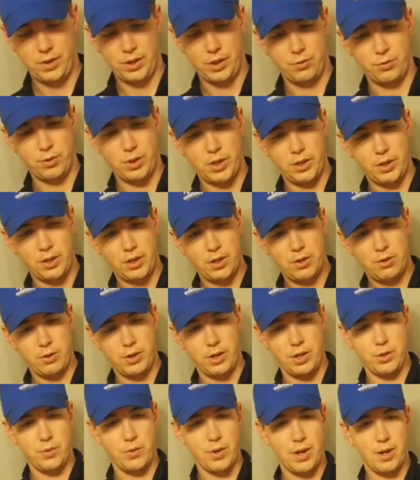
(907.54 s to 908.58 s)
it's ready to go
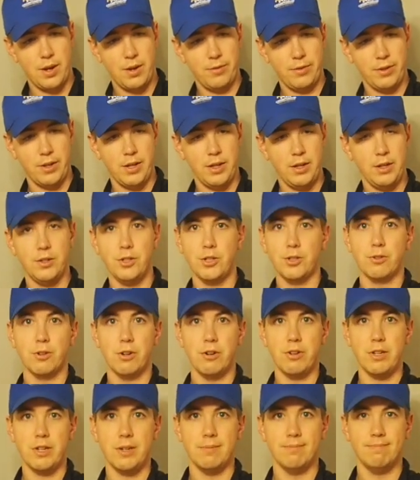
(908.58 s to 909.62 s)
and you have a
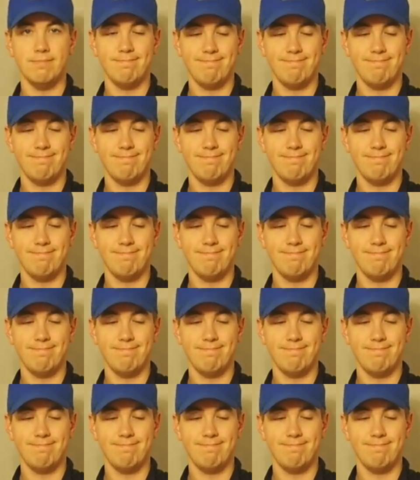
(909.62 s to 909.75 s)
Negroni.